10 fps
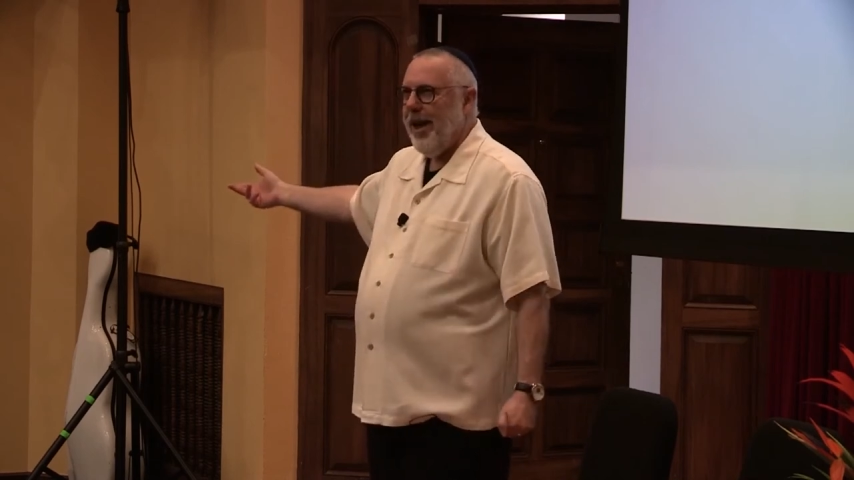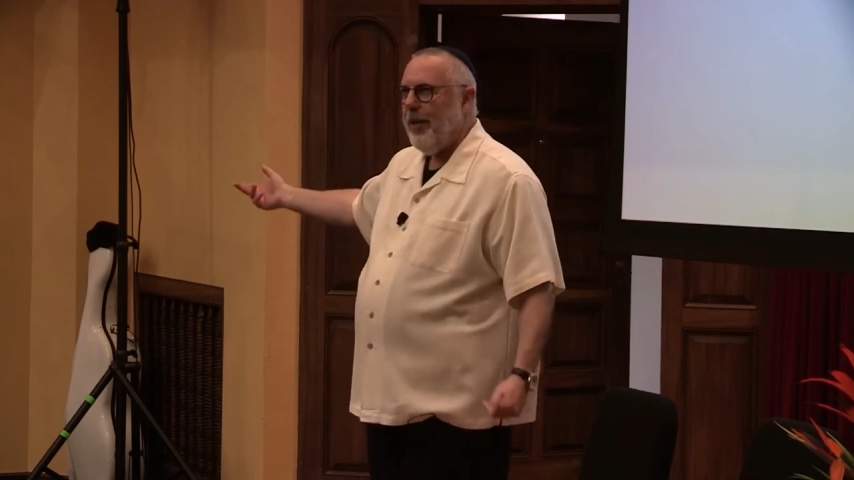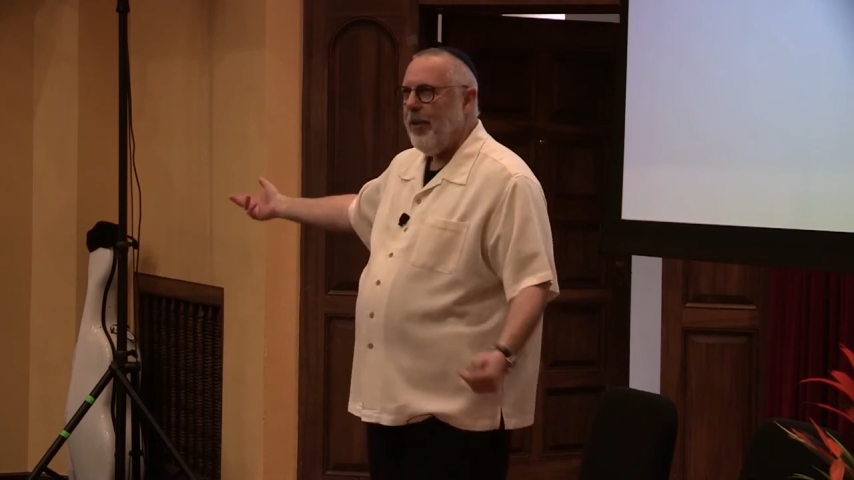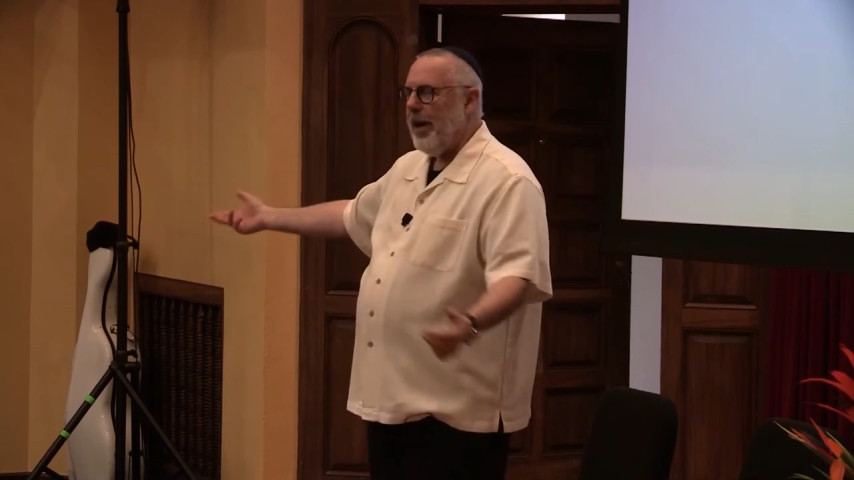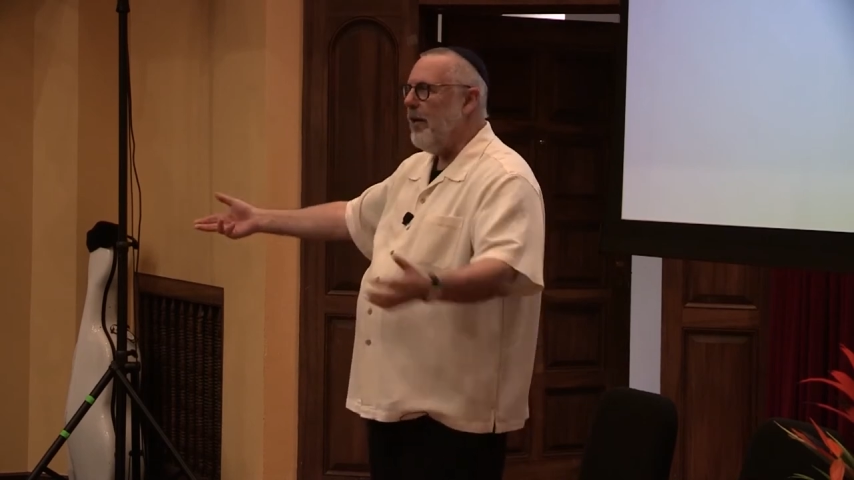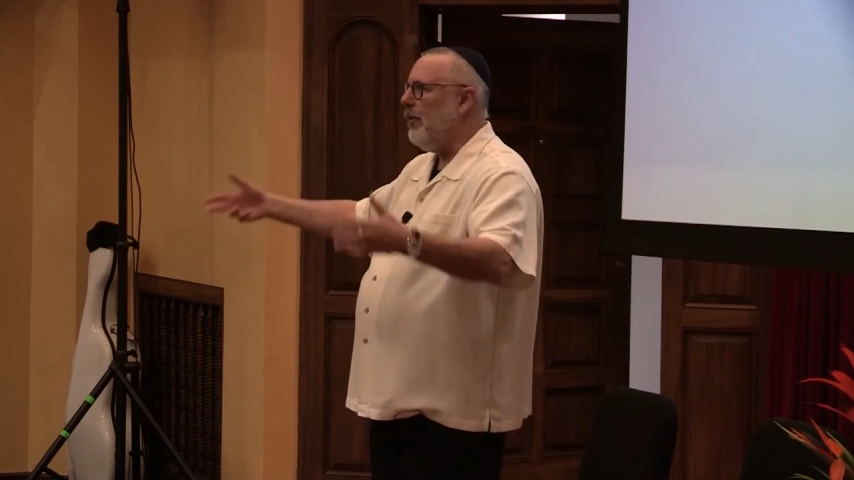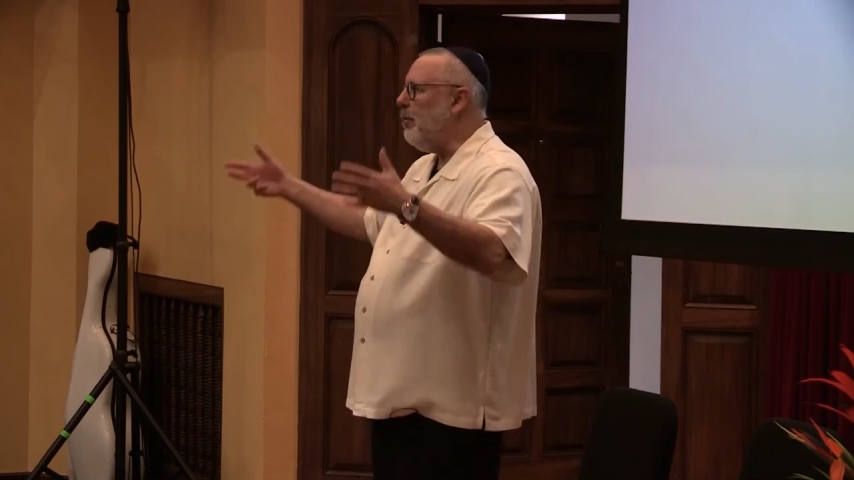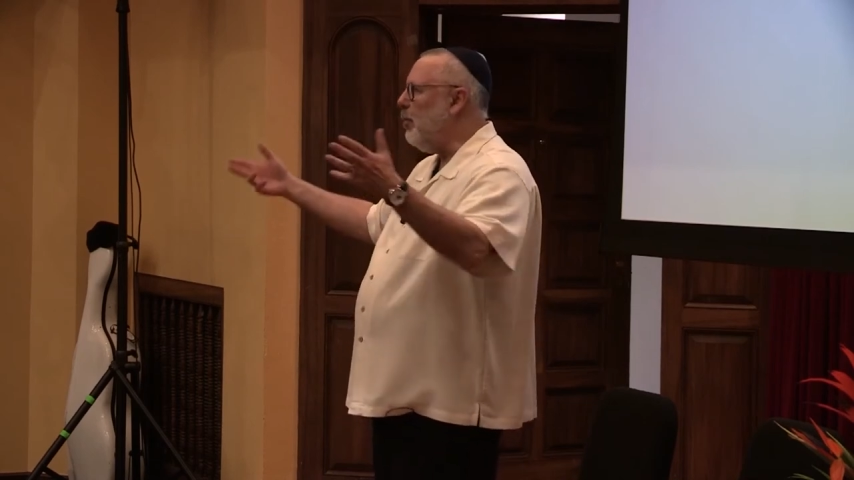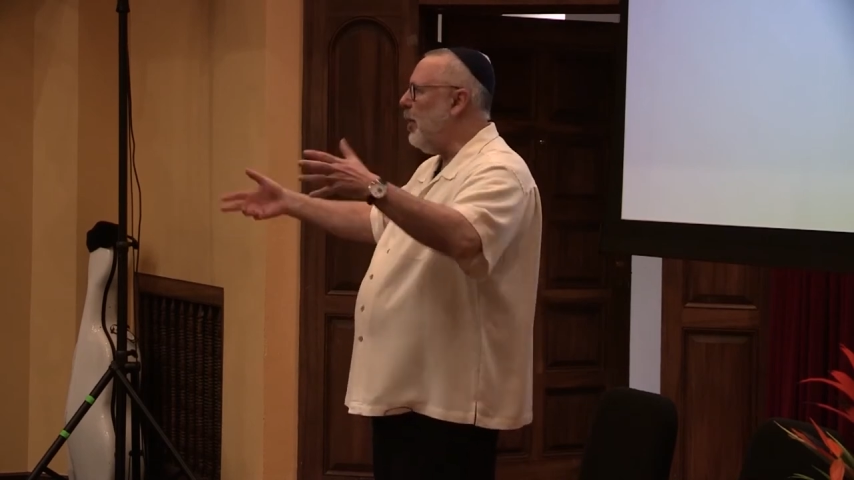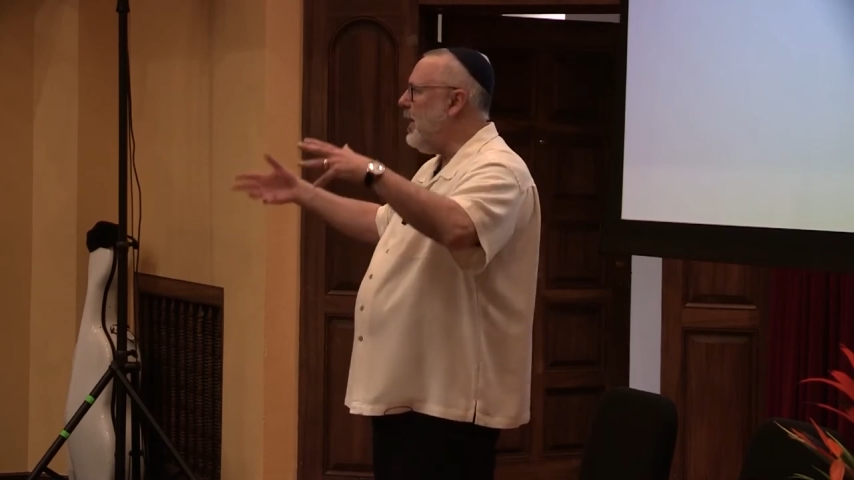and whatever
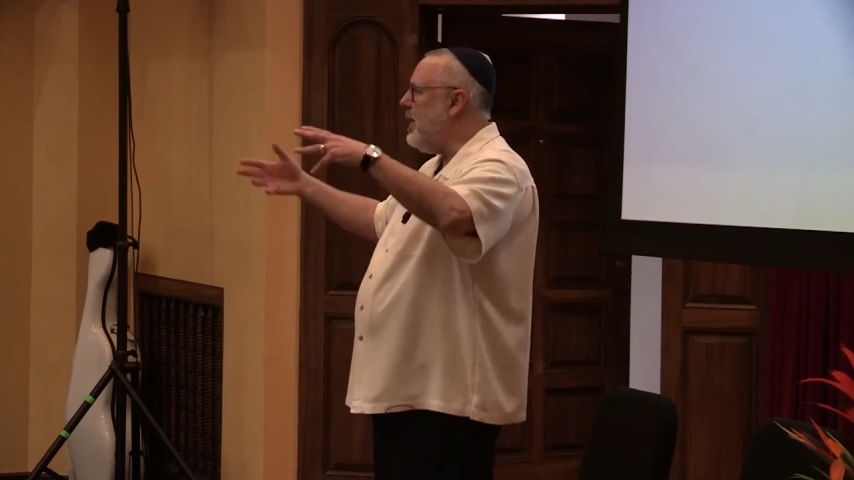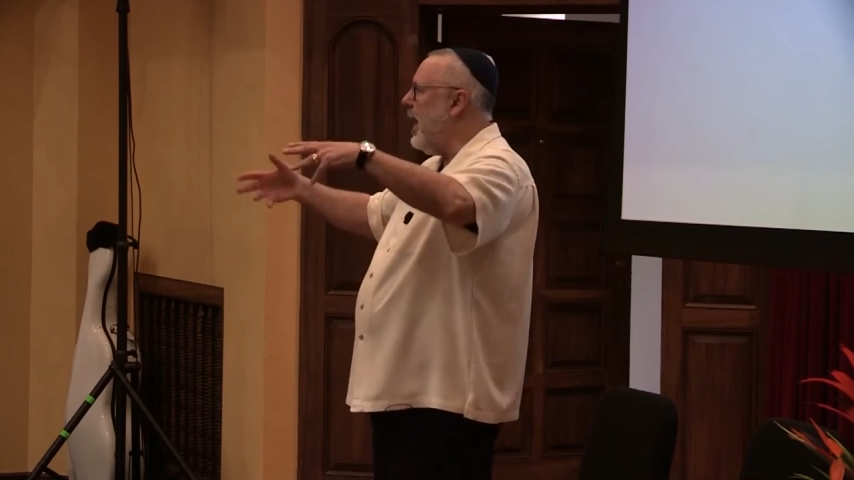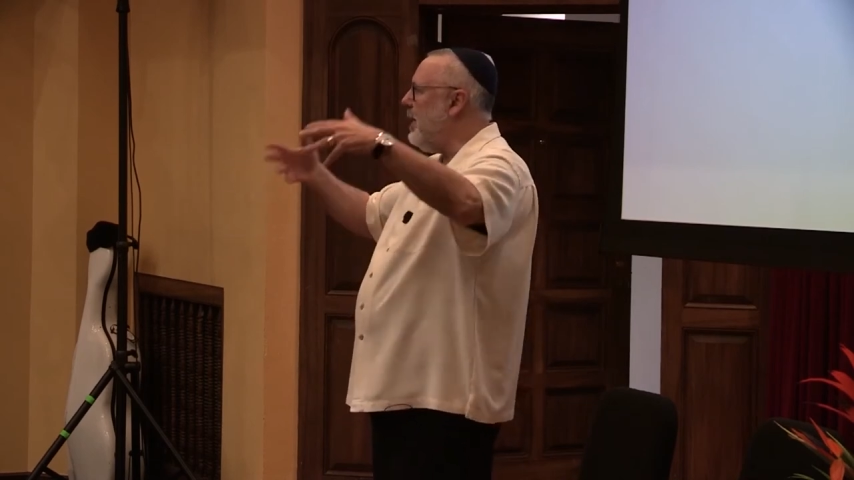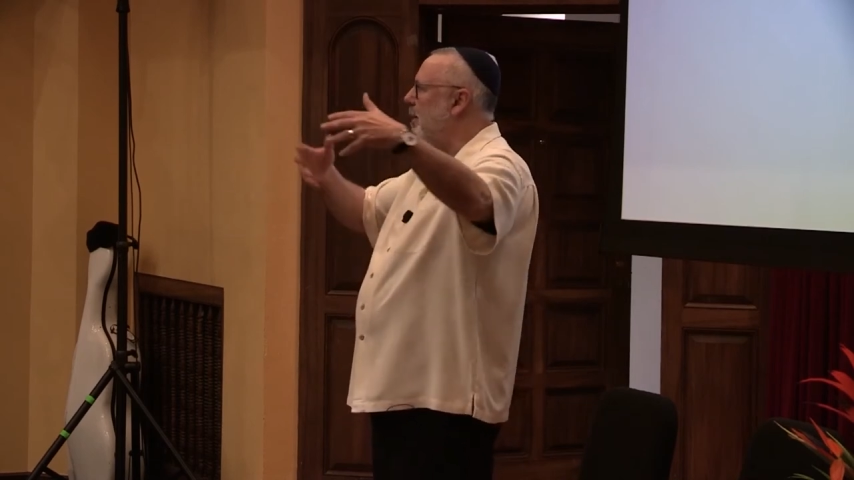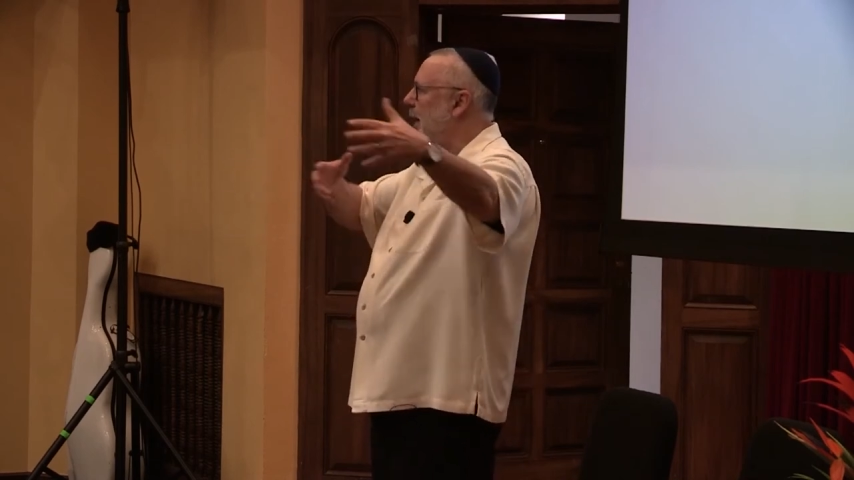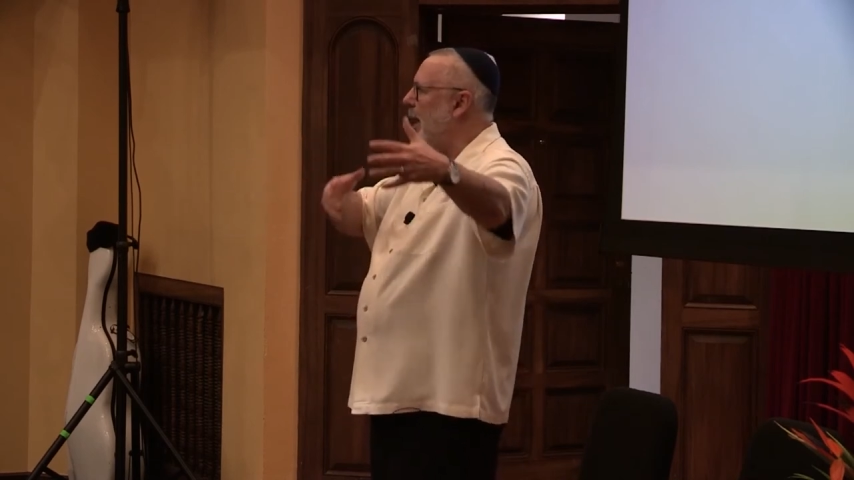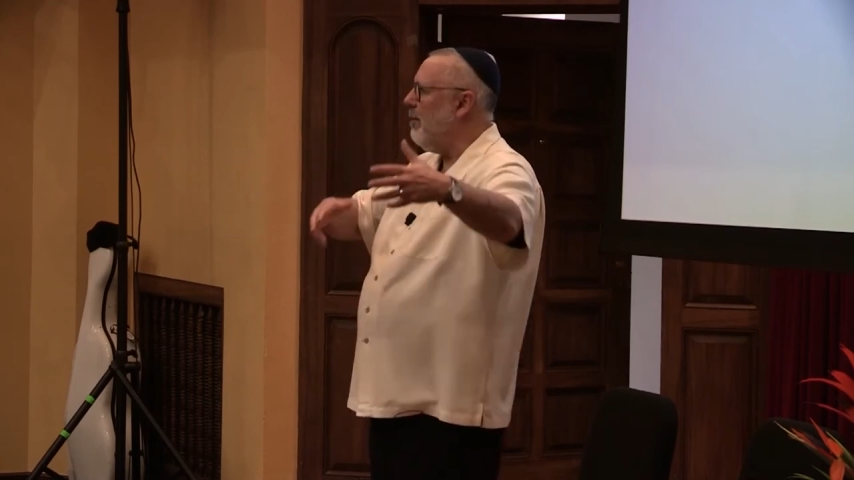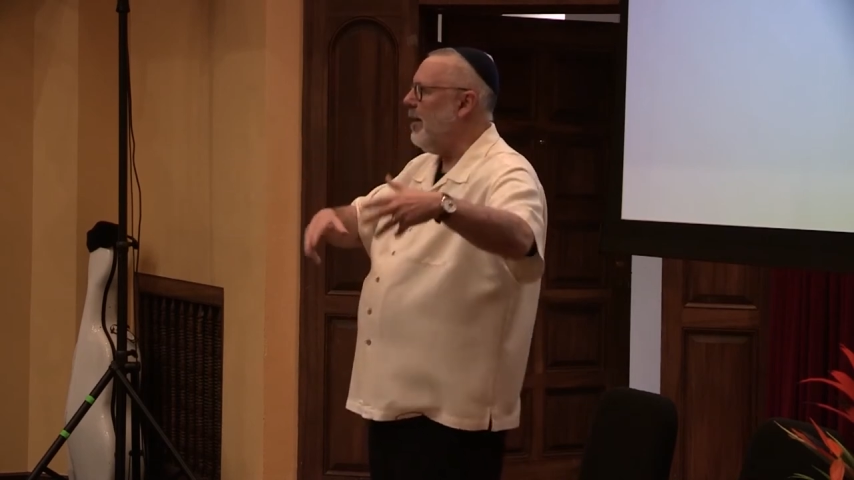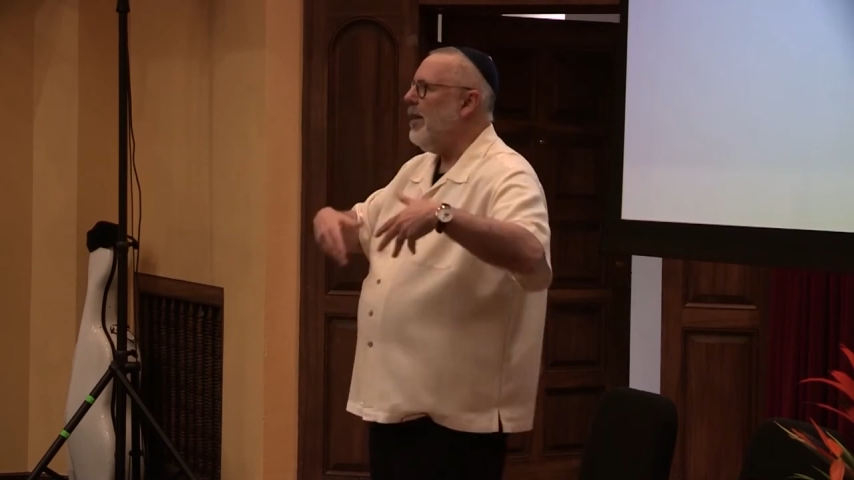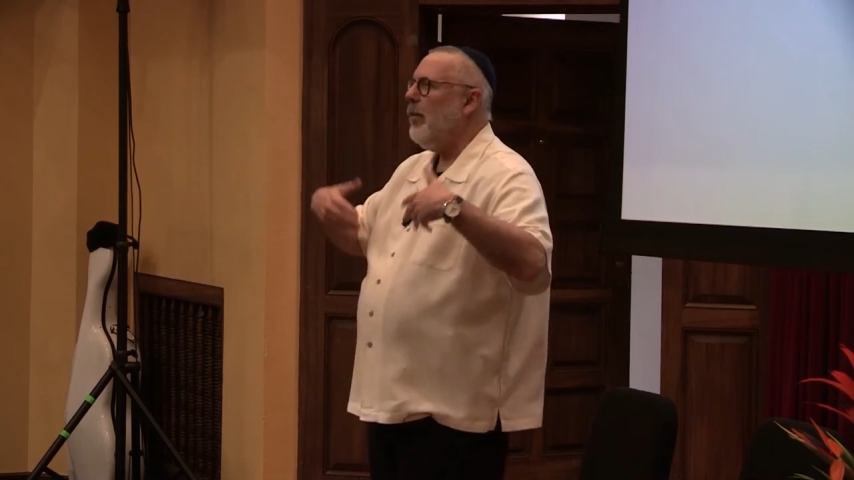predated them,